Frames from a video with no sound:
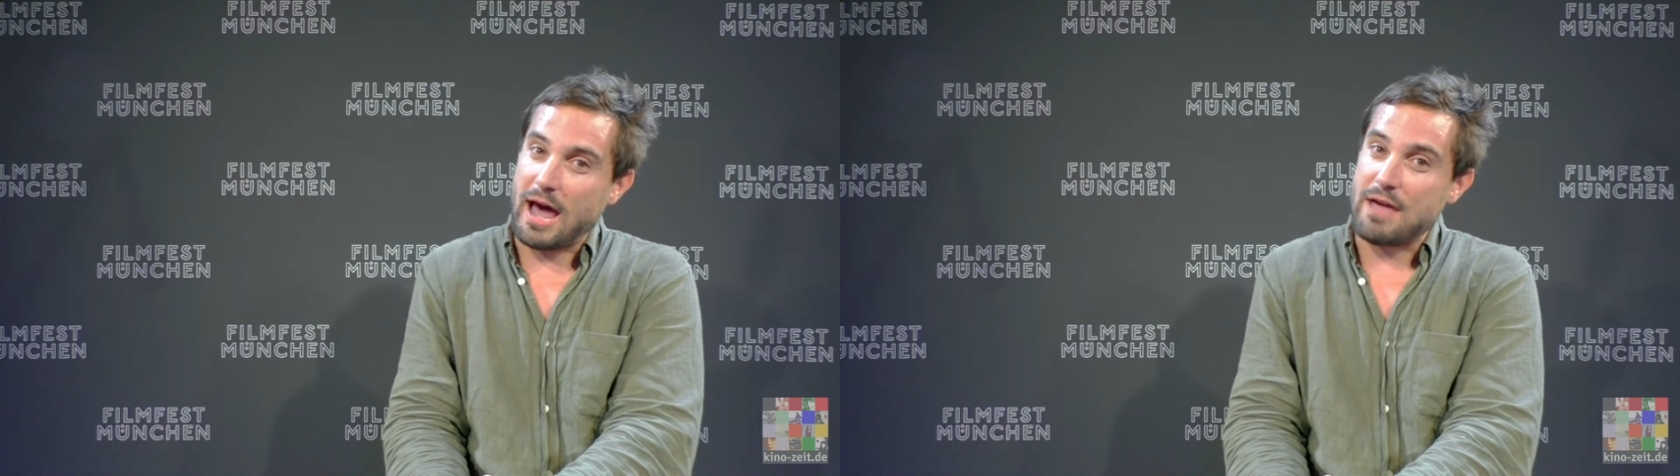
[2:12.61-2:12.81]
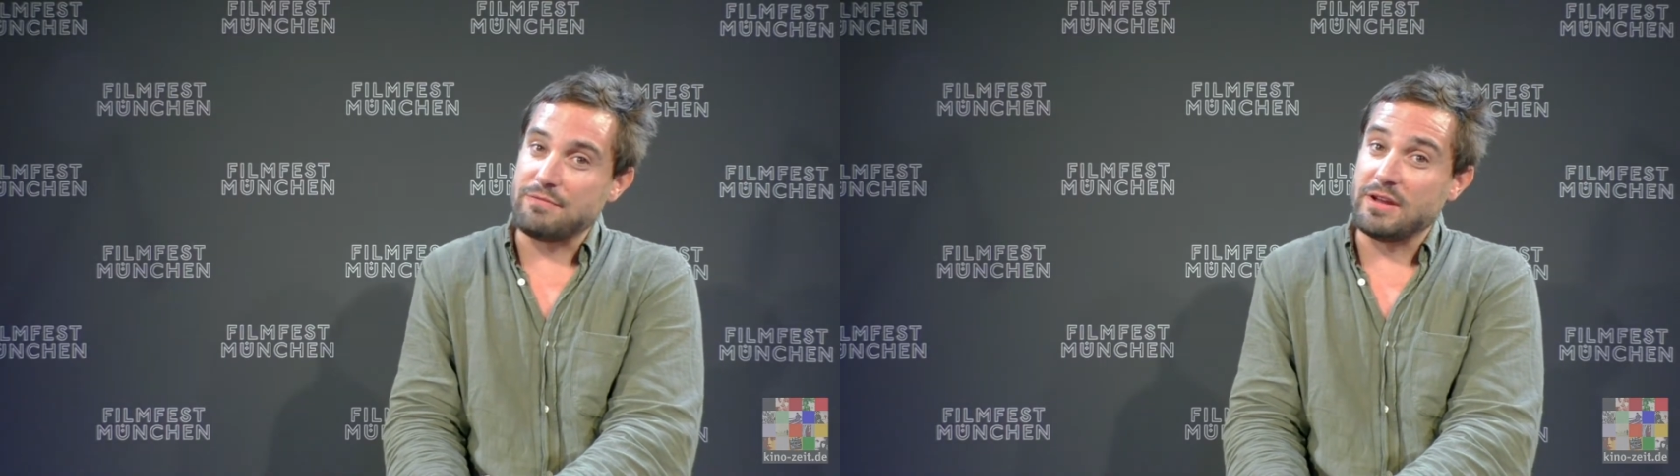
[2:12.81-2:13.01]

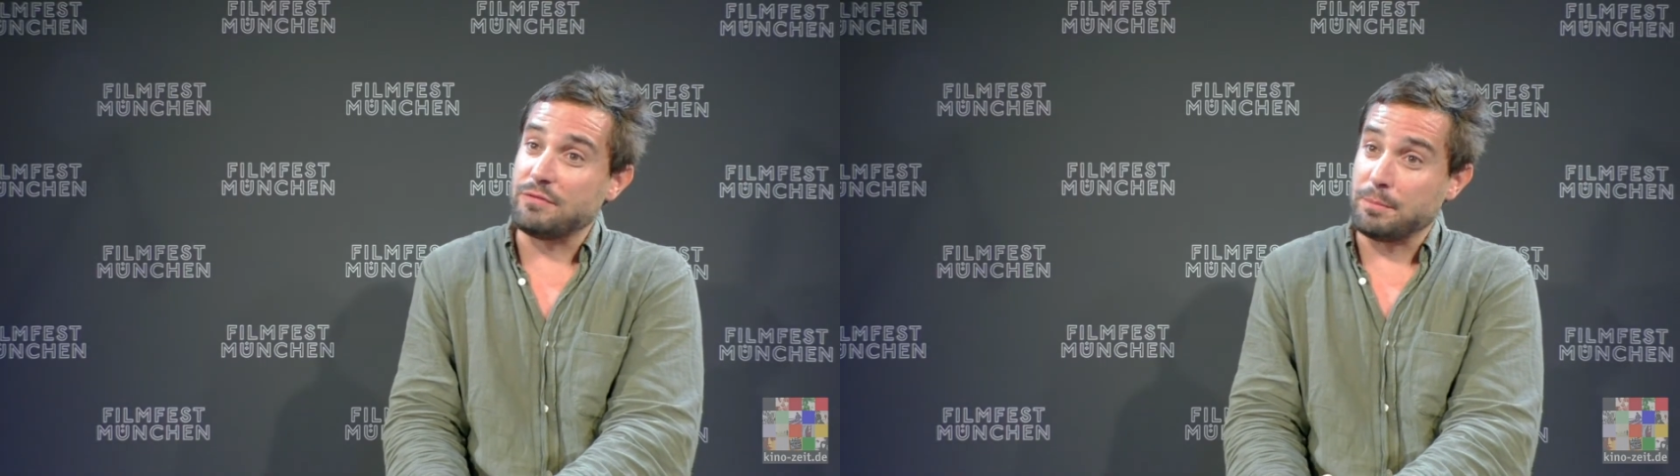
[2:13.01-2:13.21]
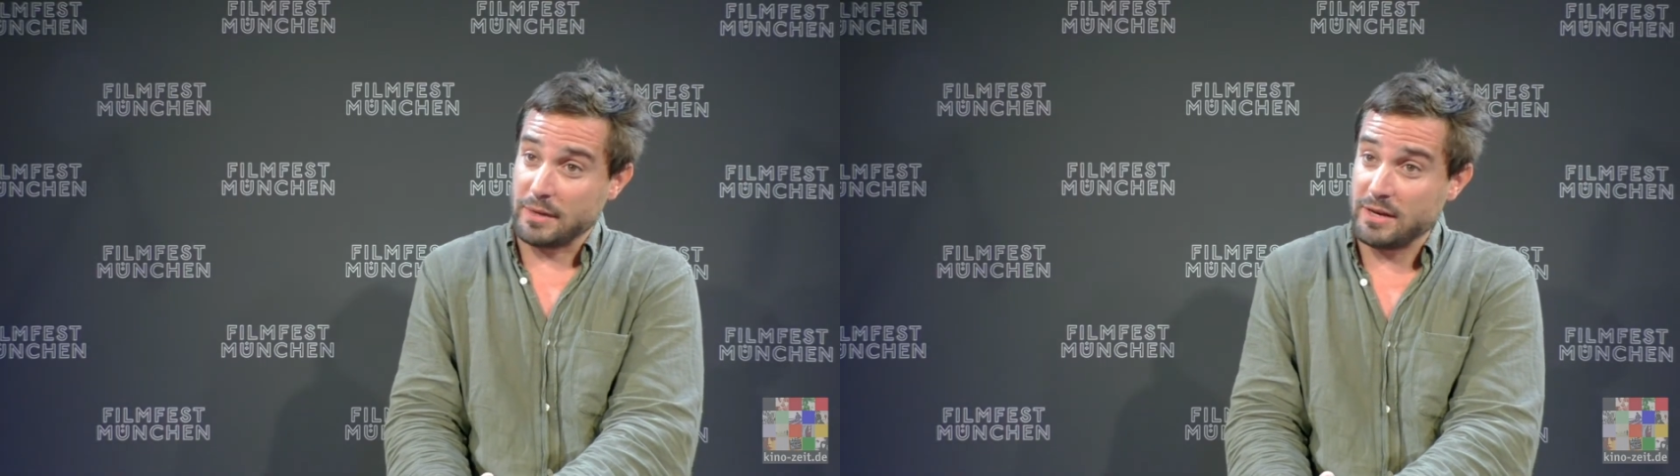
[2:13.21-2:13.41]
I've
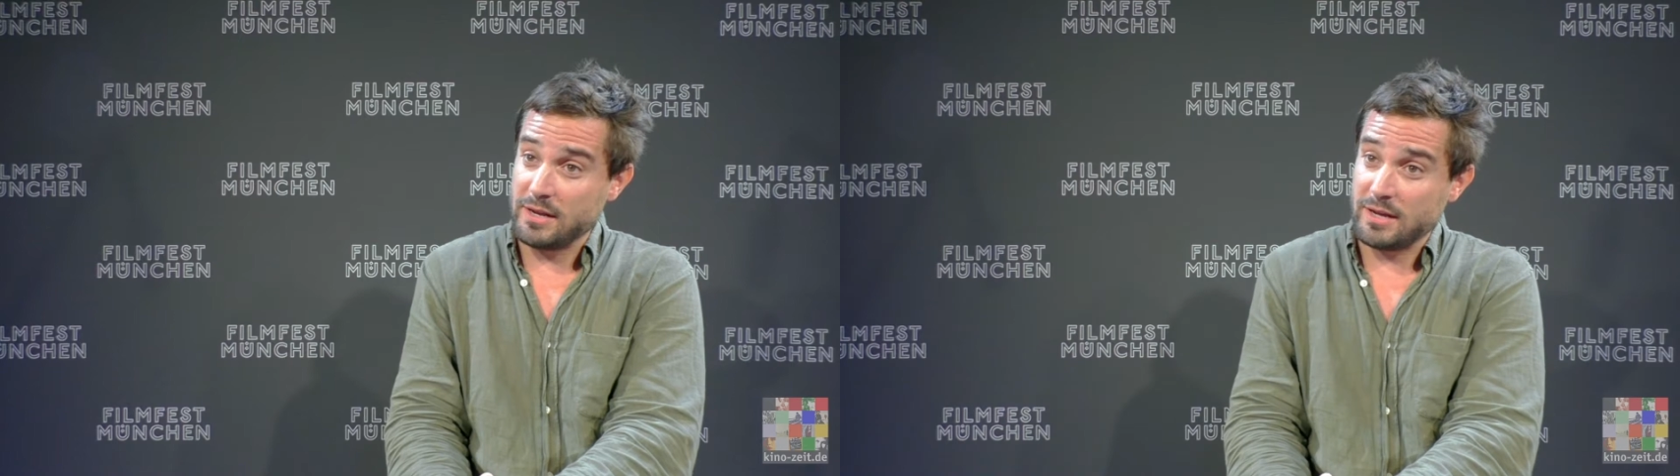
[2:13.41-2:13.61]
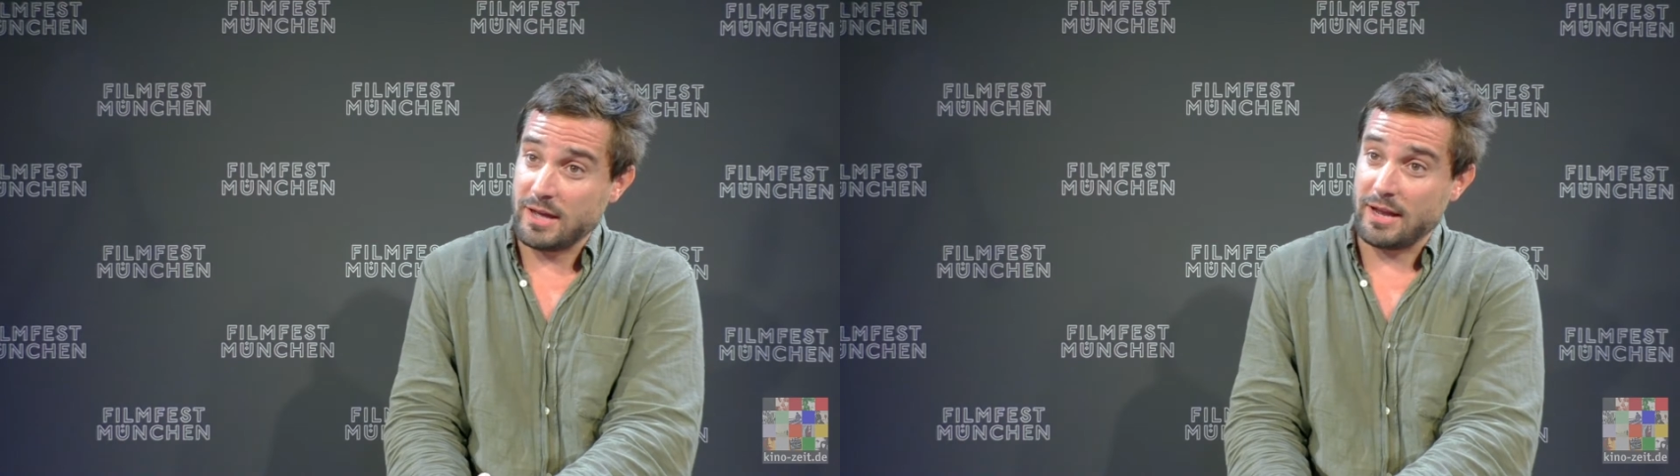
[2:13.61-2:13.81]
never been
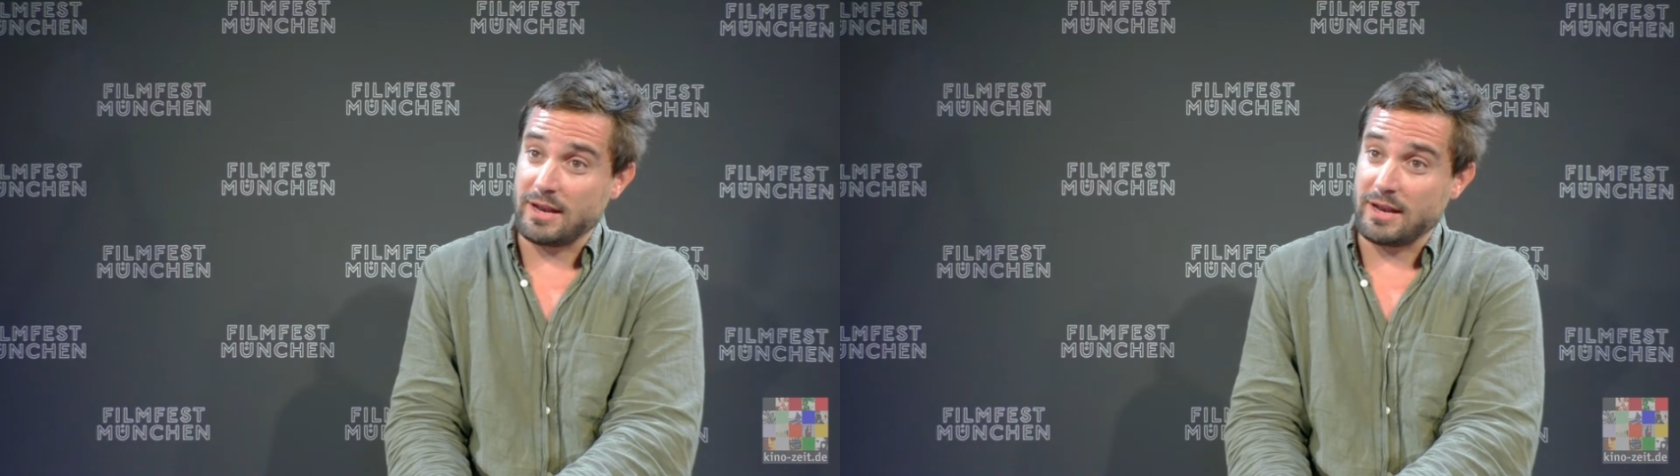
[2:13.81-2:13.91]
here,